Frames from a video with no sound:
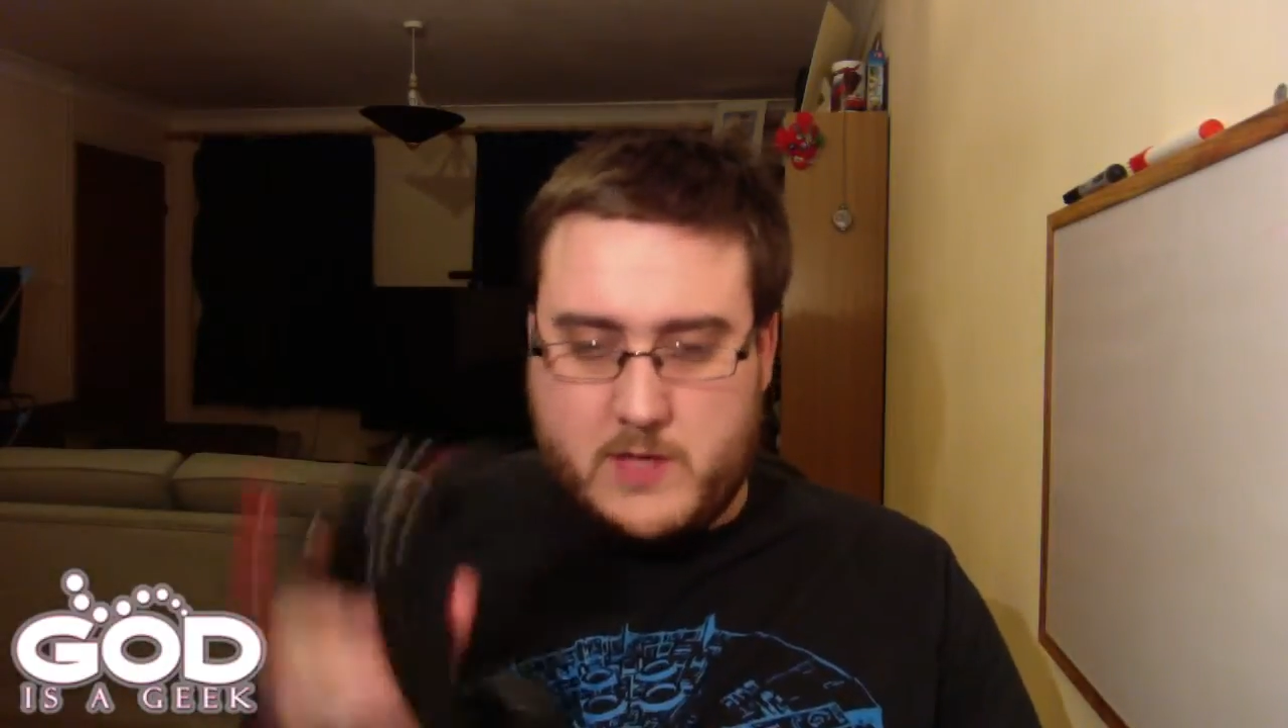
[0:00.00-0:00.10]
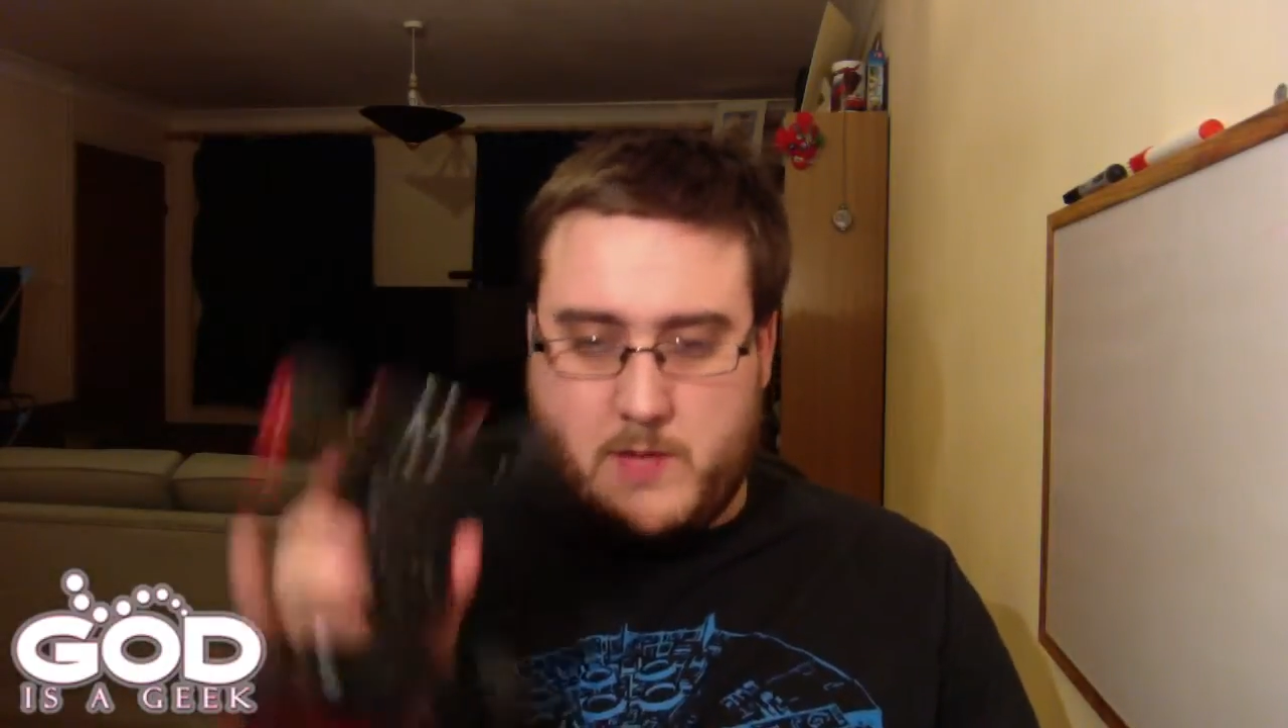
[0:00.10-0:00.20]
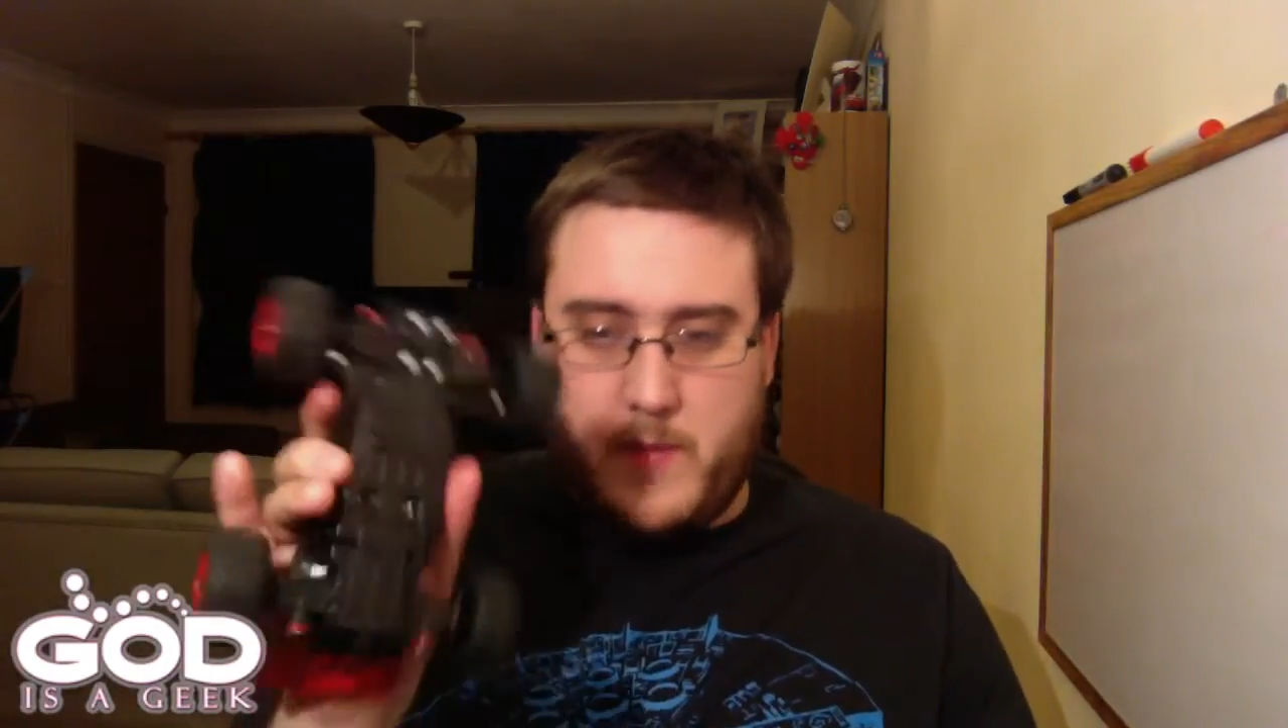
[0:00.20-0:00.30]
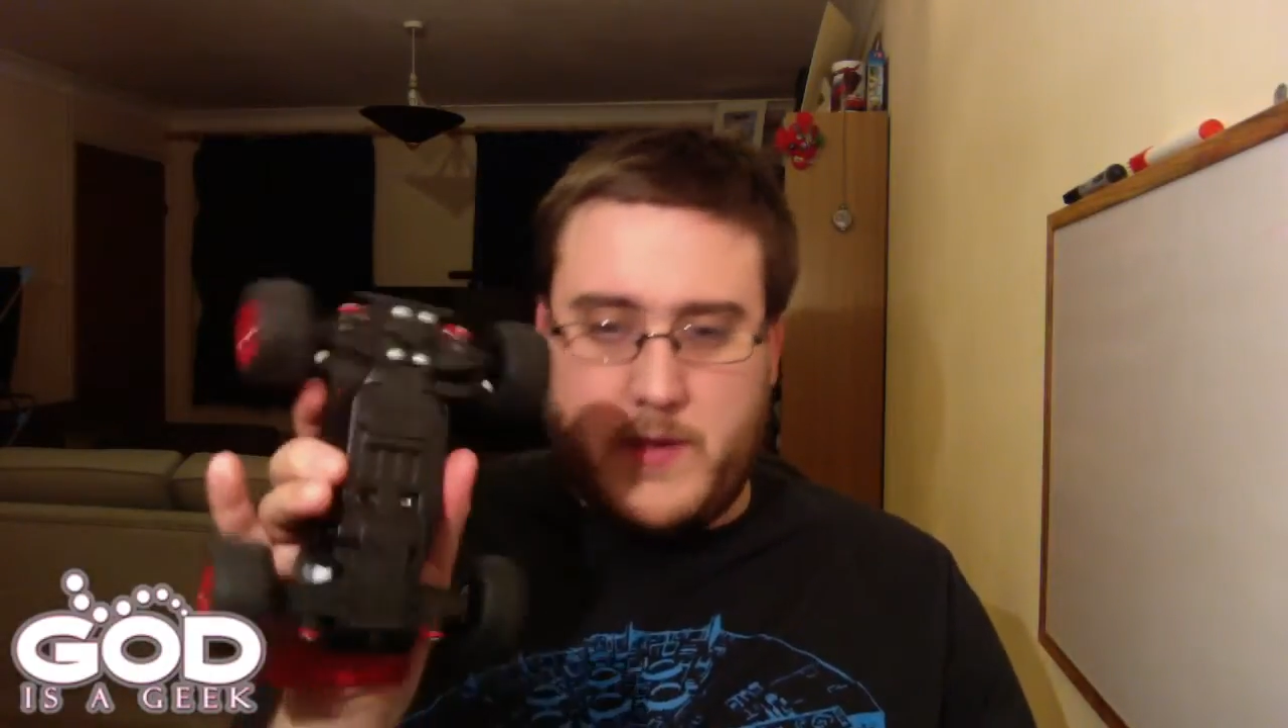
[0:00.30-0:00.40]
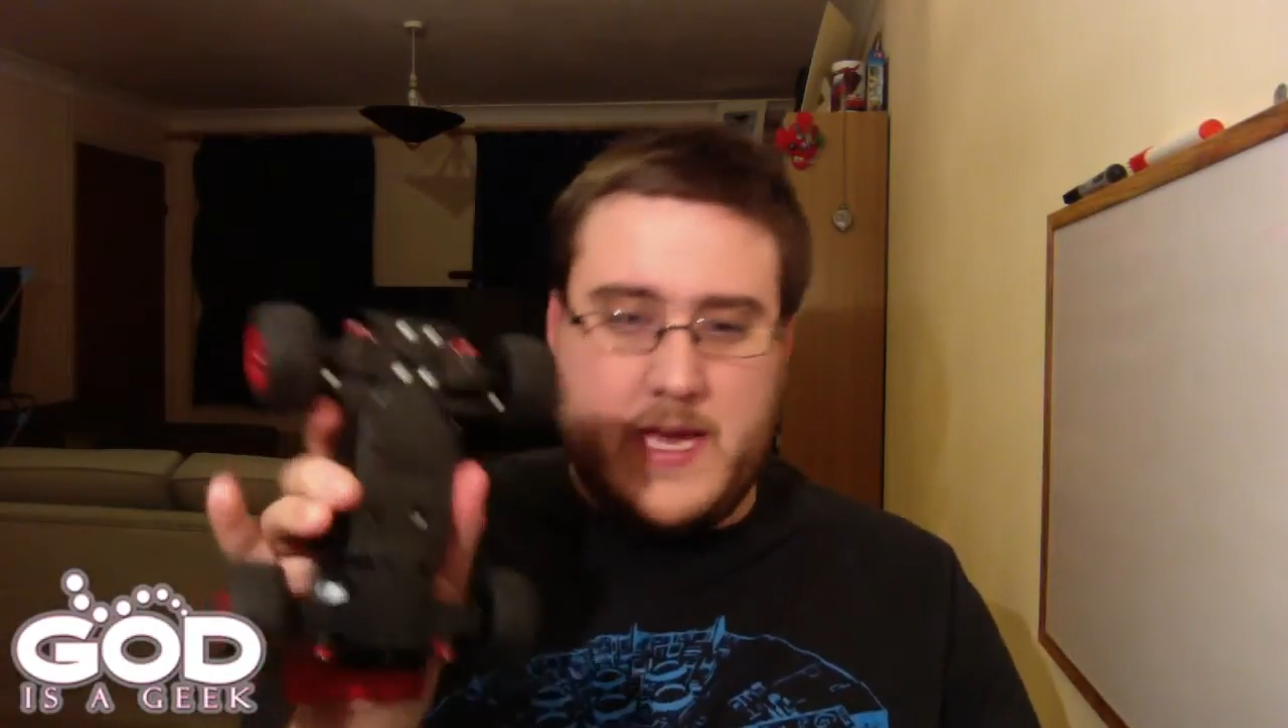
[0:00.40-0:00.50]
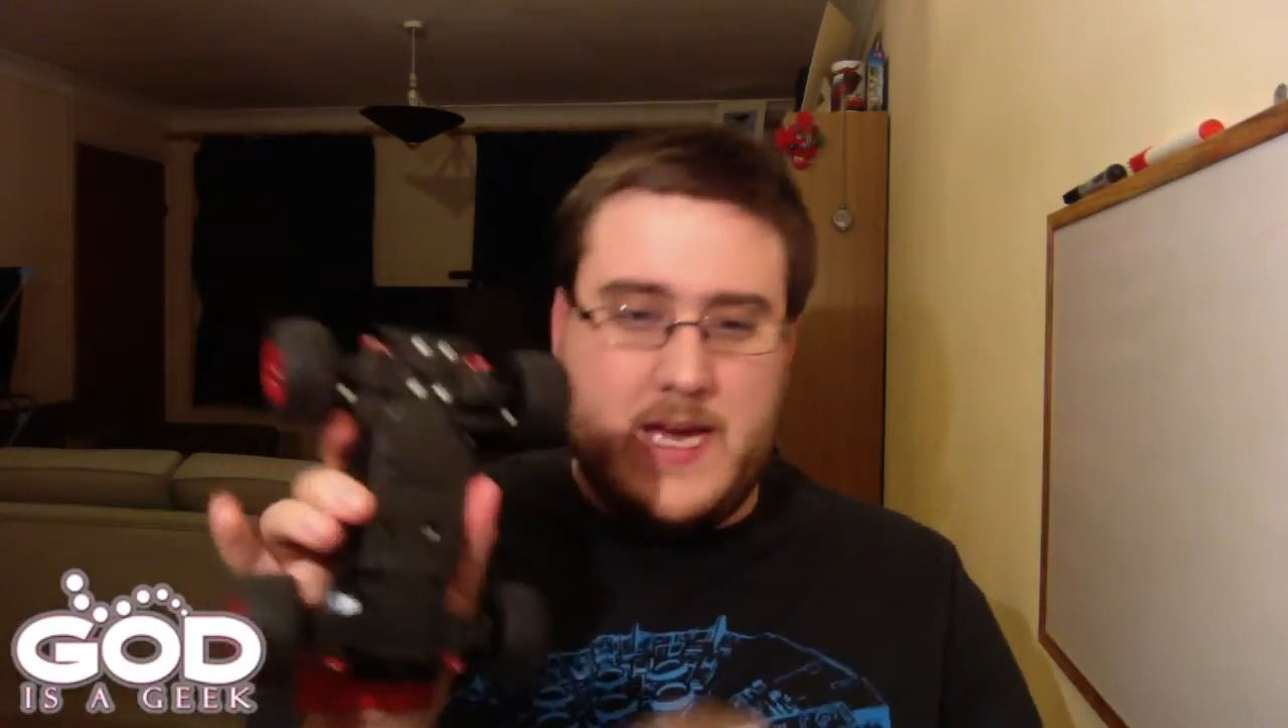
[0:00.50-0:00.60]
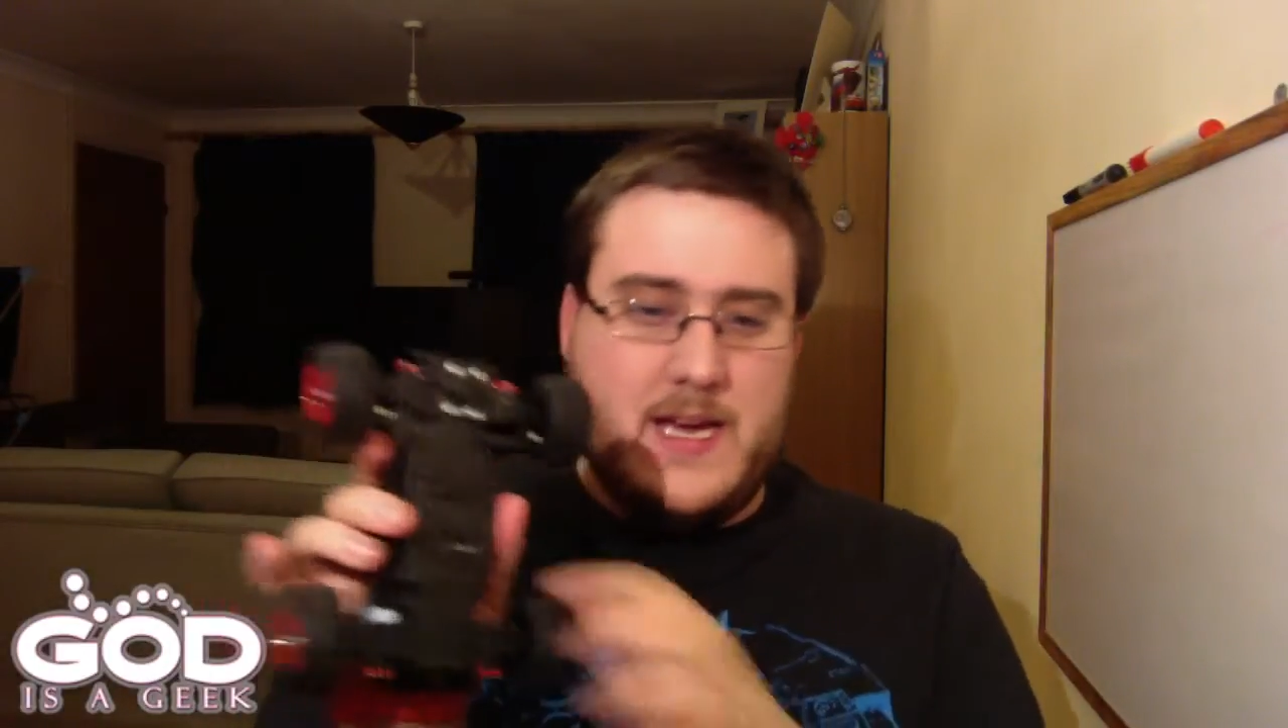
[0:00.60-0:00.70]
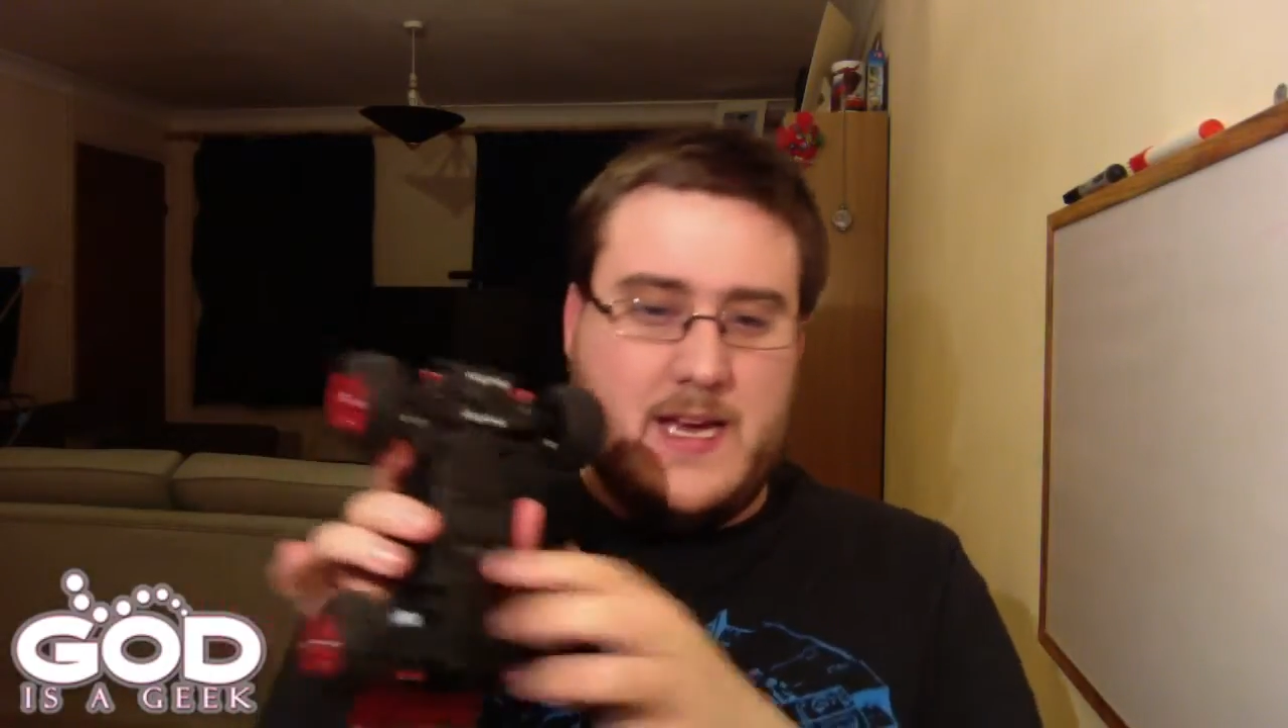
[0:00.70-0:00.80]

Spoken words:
at the bottom of the car.